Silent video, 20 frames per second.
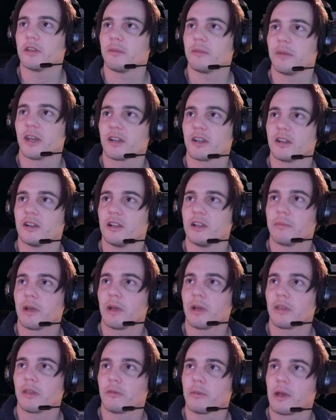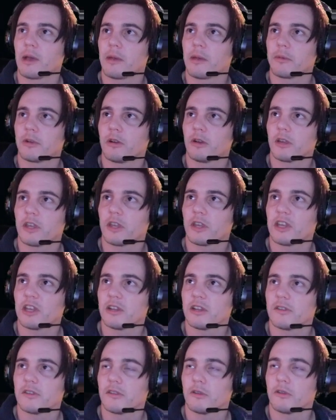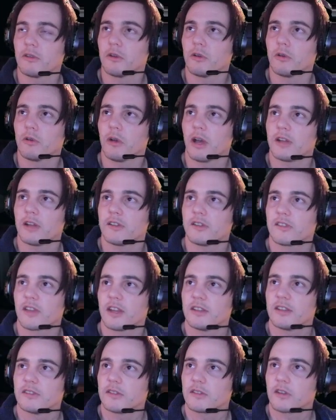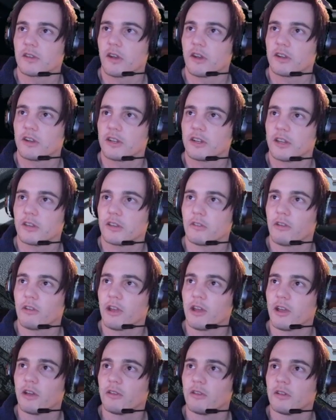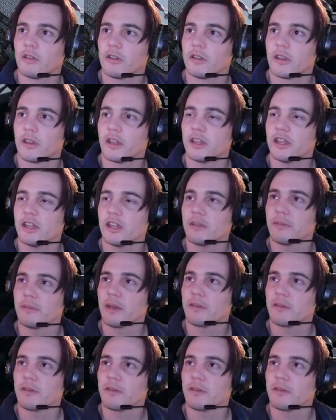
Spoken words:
not going to need my thermometer again, so I just kind of discard it on the ground. The EMF